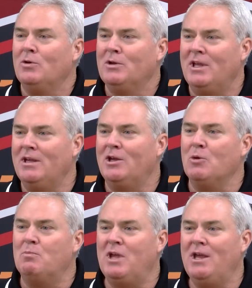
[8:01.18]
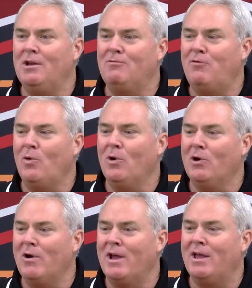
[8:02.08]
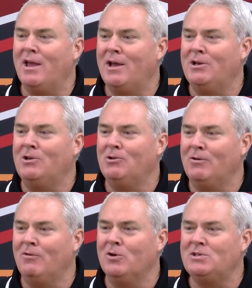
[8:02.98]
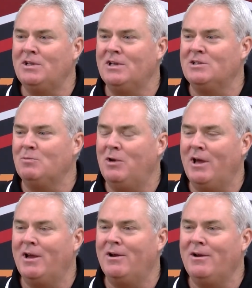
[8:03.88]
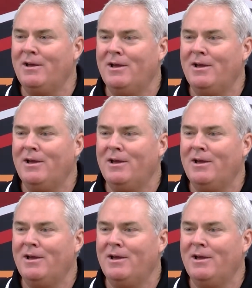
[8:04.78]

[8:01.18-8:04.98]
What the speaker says: He competed for Grand Canyon University as a player,